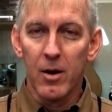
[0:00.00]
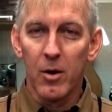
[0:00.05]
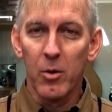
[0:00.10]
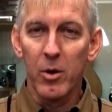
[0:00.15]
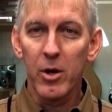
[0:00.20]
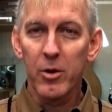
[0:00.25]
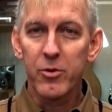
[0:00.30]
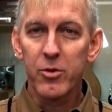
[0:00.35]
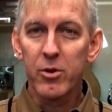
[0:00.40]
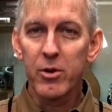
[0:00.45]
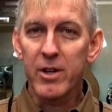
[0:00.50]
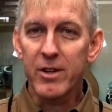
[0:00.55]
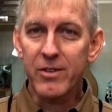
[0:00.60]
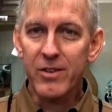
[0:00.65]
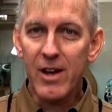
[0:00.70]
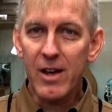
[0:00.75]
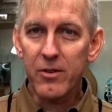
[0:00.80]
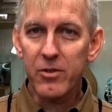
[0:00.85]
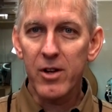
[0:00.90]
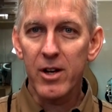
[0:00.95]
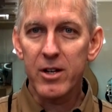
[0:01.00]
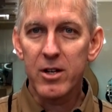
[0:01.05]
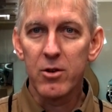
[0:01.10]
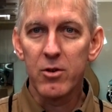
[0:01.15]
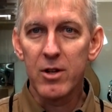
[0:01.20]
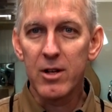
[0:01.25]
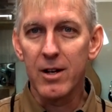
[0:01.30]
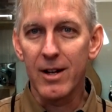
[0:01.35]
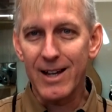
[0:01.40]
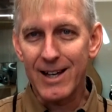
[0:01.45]
Well, Drew, it sounds like you
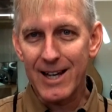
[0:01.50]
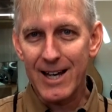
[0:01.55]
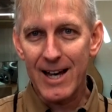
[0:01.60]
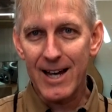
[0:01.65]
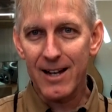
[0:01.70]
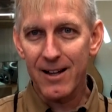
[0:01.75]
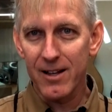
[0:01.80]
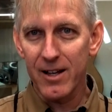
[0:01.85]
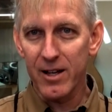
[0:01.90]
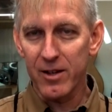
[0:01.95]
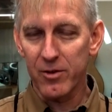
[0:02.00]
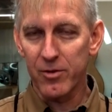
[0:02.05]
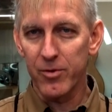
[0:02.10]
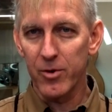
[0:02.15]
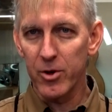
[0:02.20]
need a catalyzed